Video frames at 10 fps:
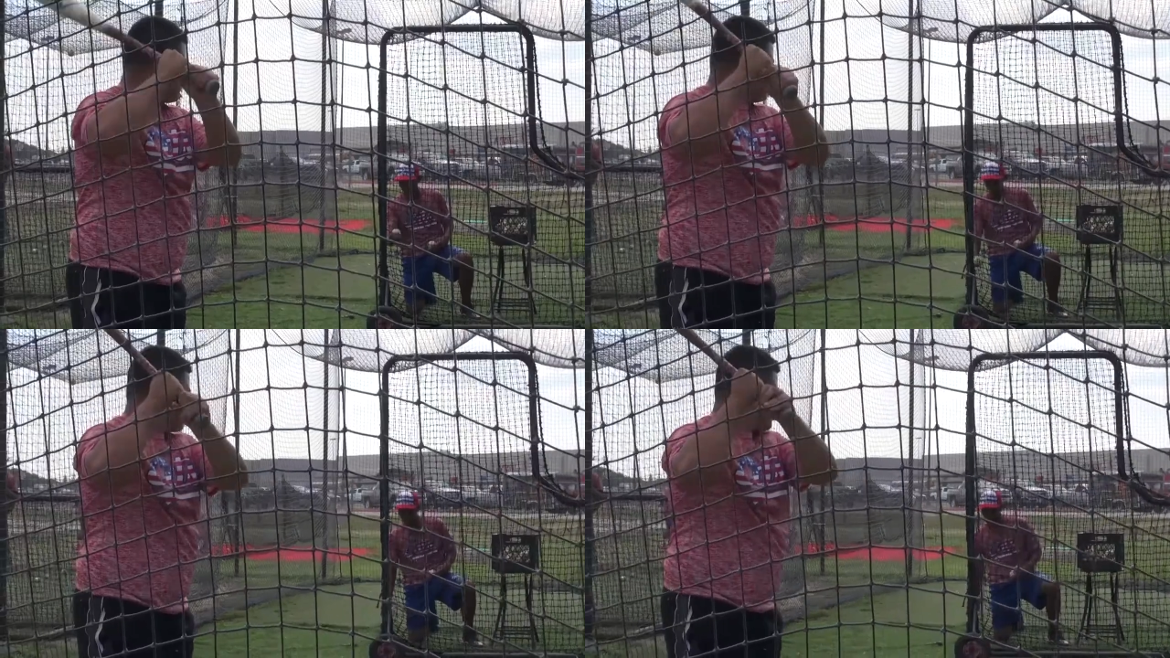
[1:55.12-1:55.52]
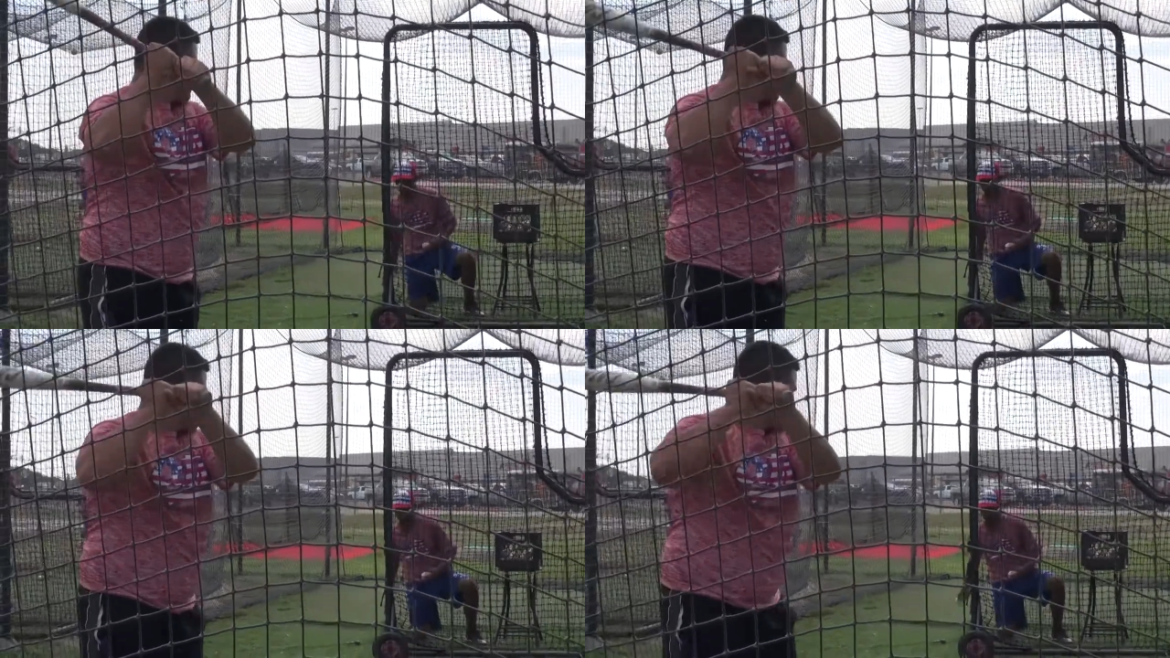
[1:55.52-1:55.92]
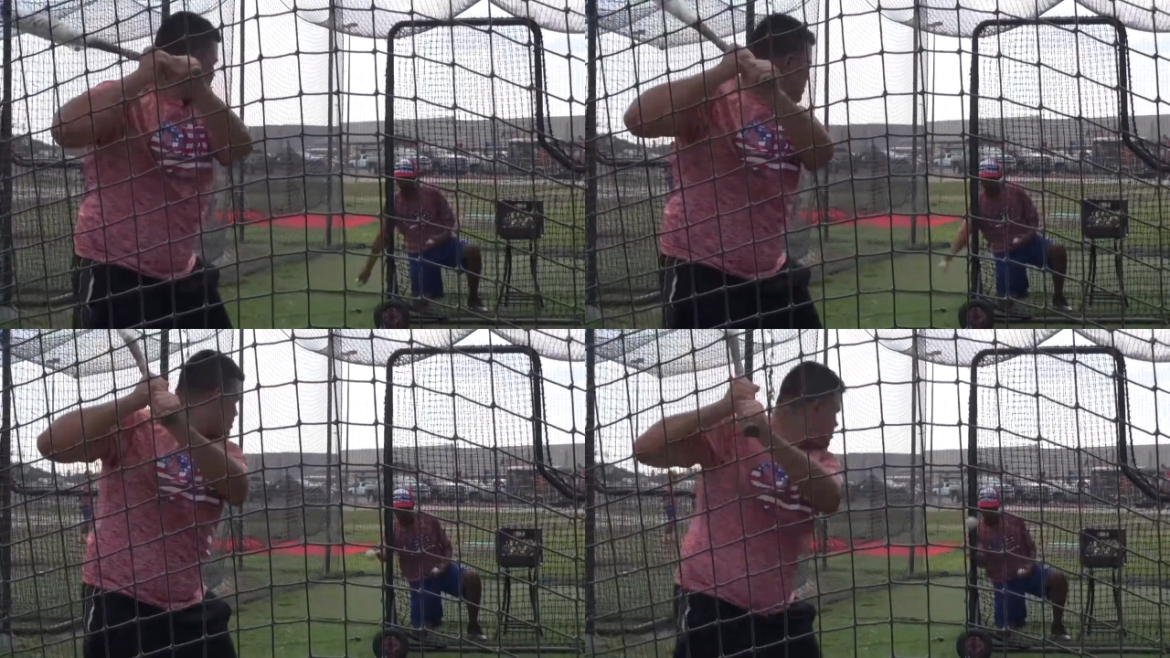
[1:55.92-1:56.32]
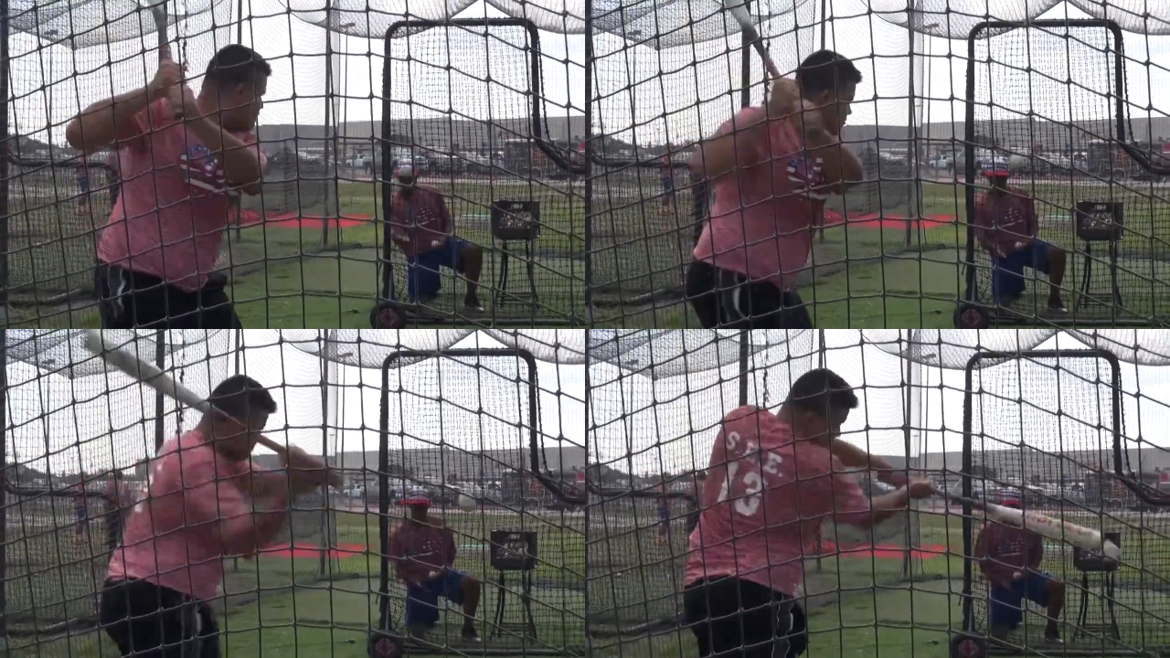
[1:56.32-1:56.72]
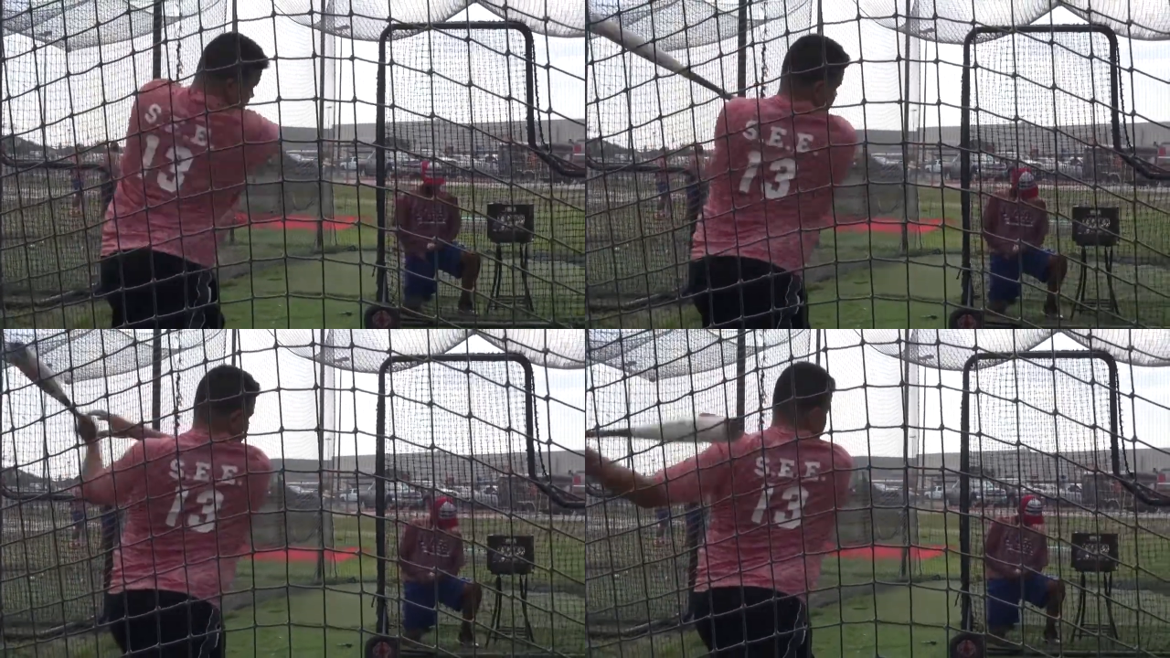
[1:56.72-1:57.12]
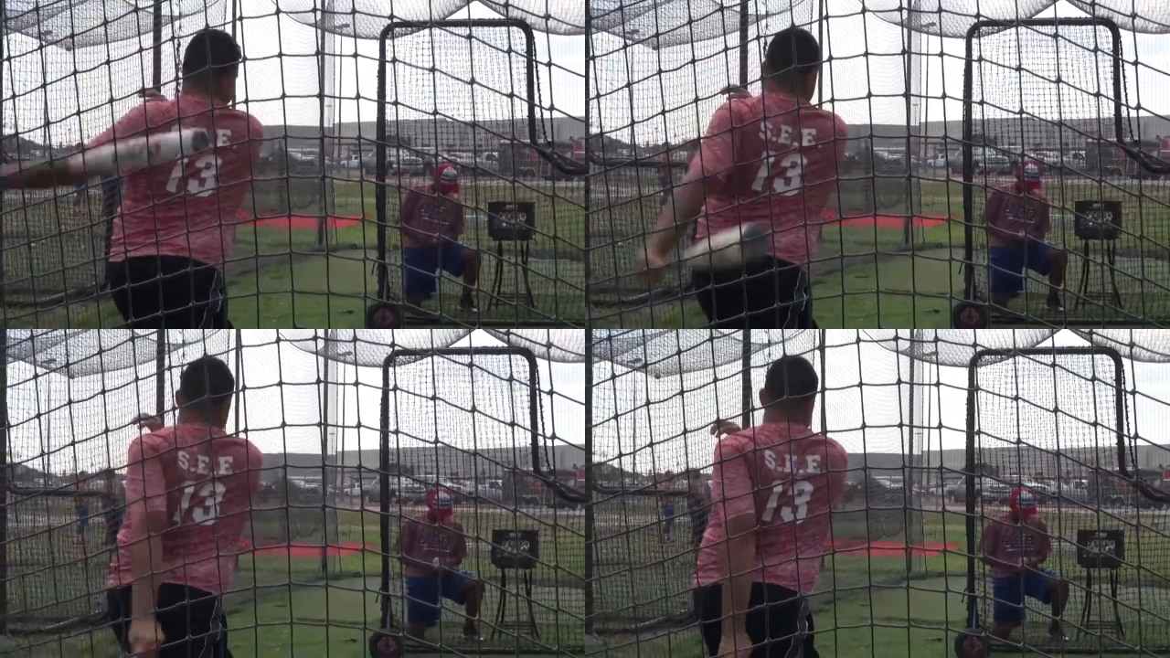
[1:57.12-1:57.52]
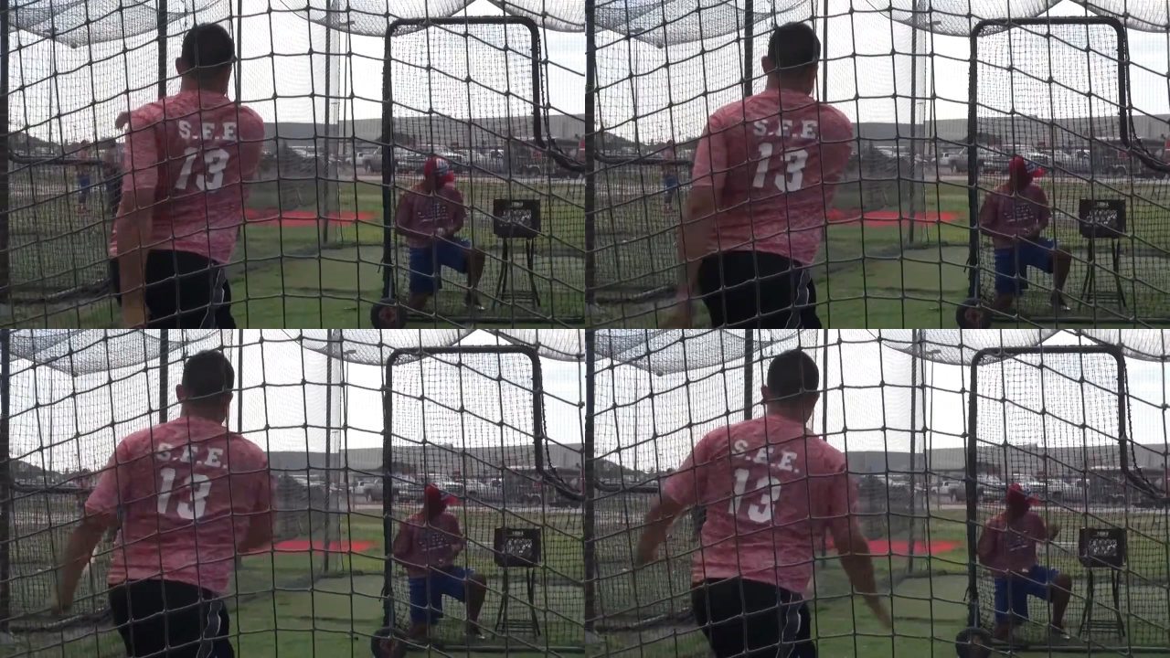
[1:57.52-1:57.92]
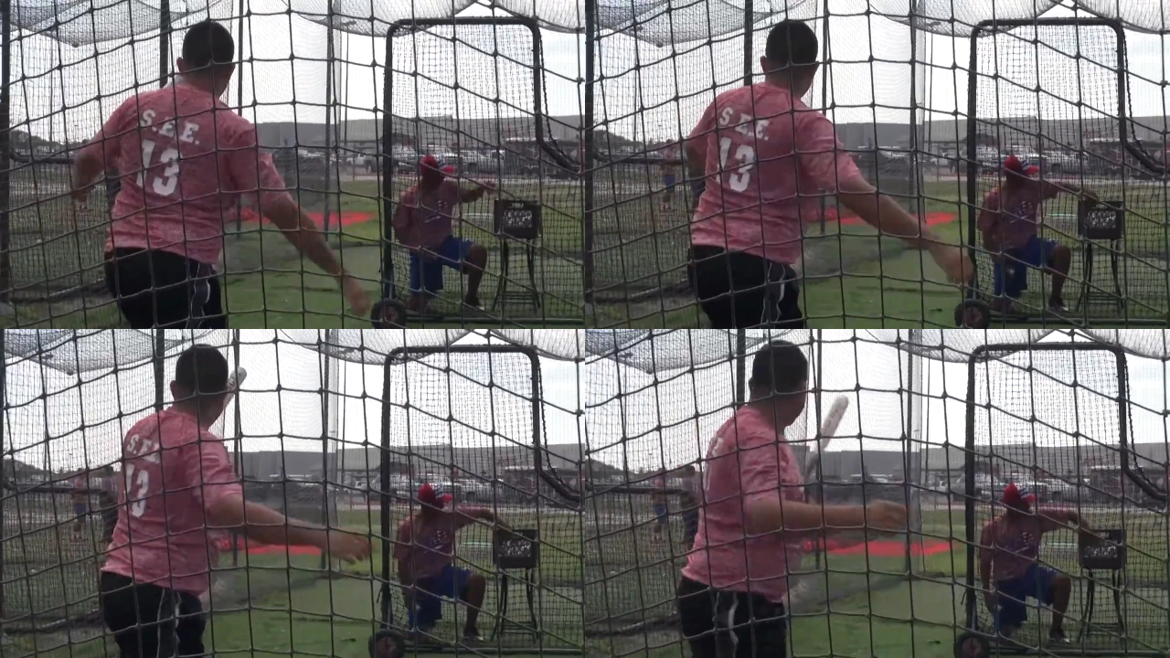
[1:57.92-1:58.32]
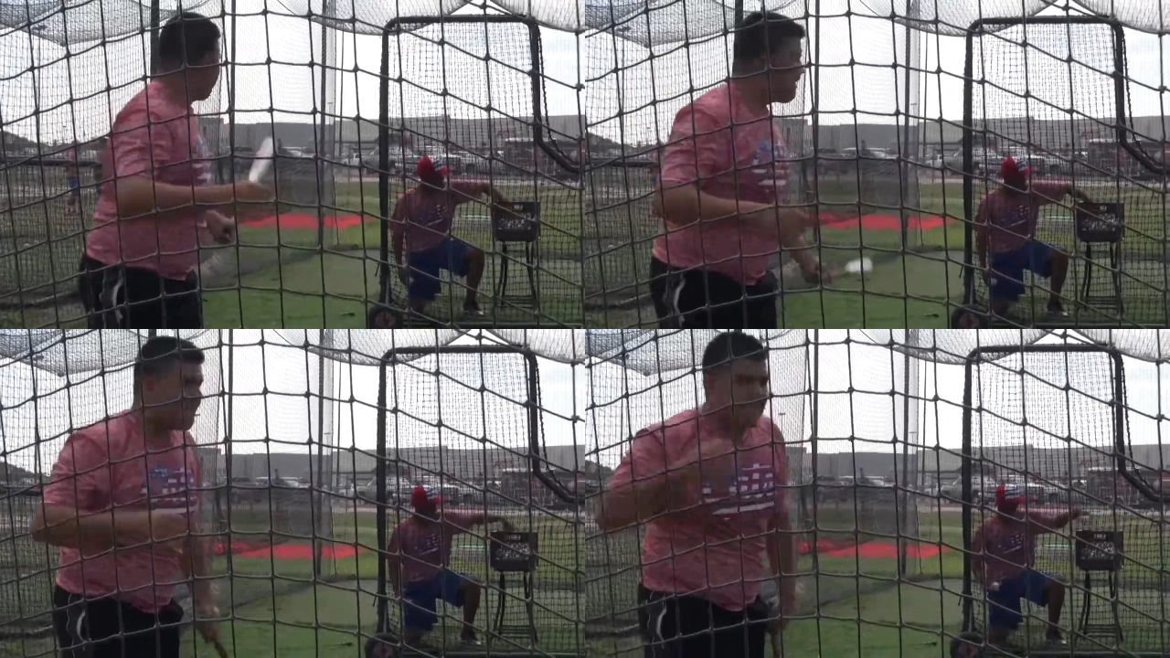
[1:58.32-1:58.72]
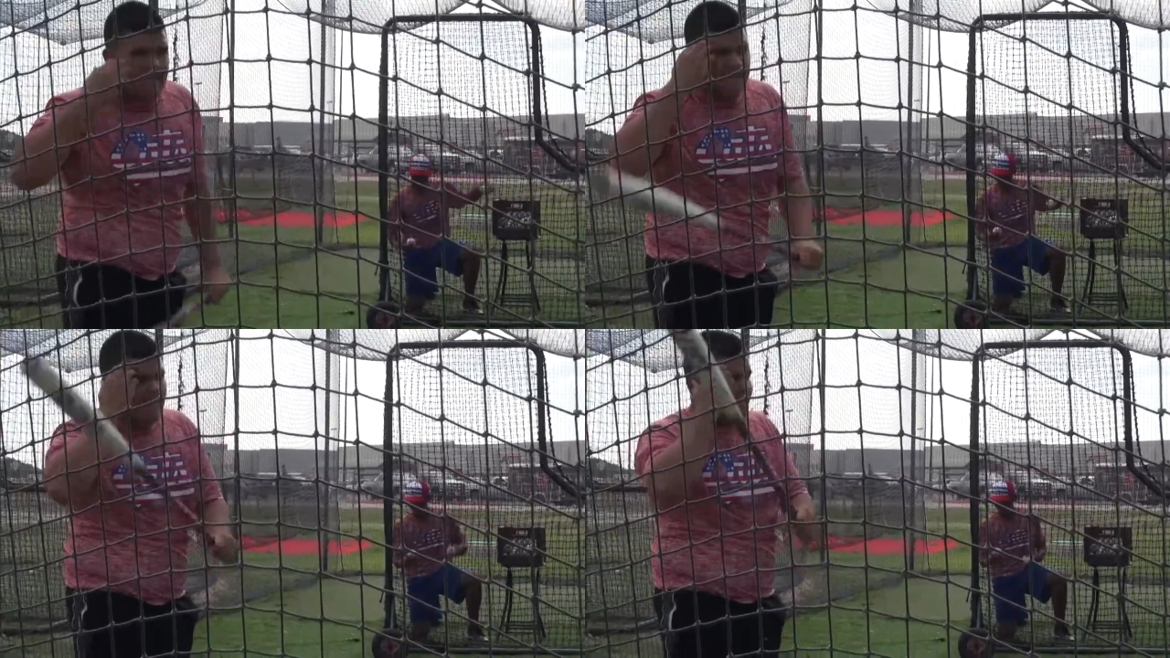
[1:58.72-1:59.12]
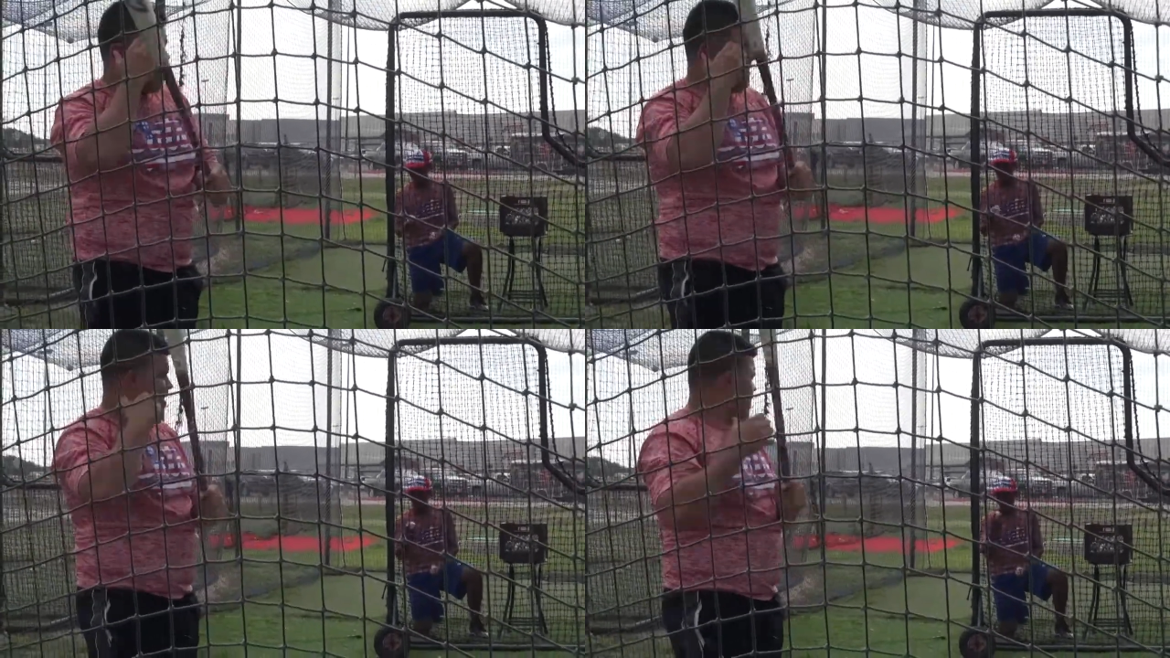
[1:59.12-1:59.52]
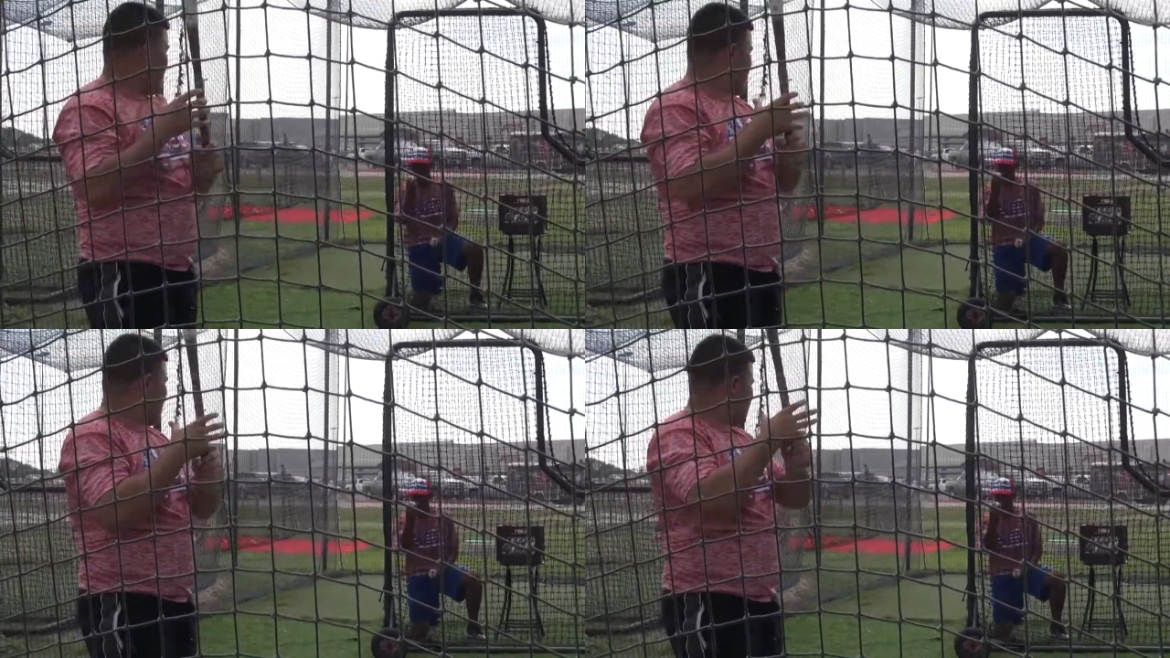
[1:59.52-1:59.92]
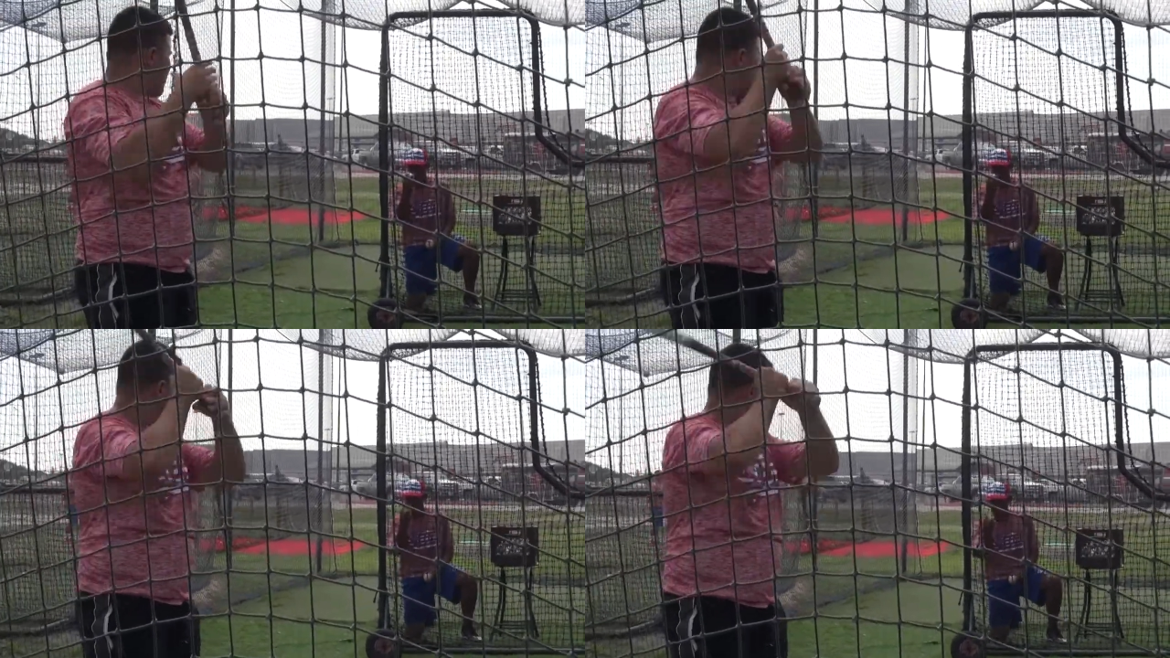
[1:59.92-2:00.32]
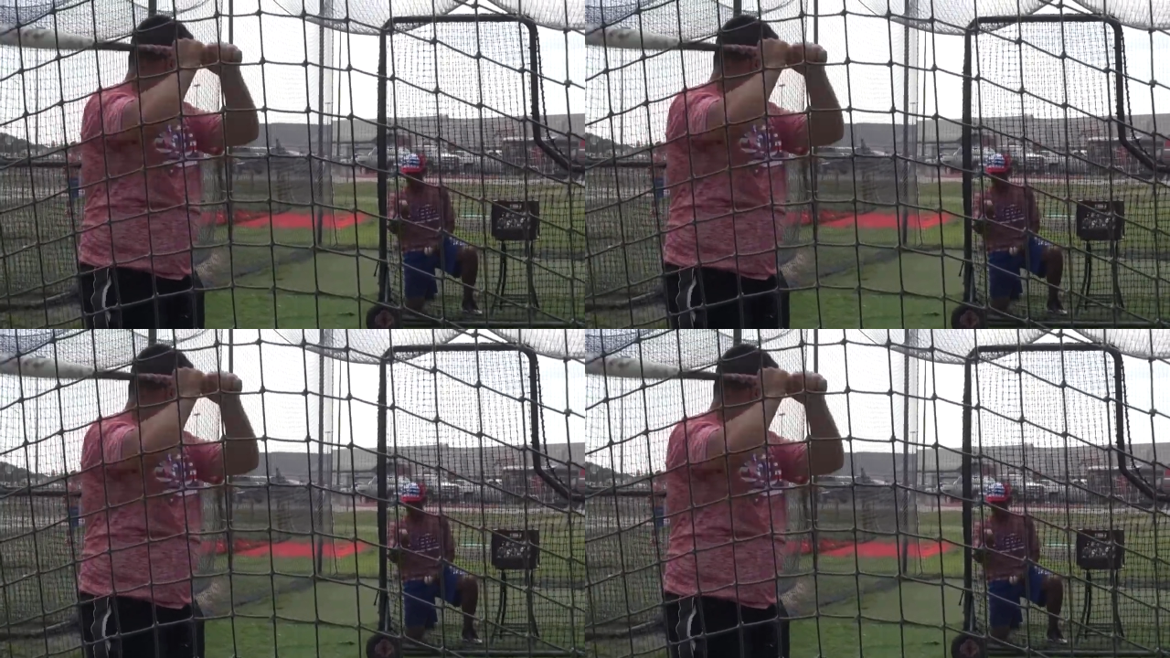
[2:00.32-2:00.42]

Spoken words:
No face is visible, so there are no lips to read.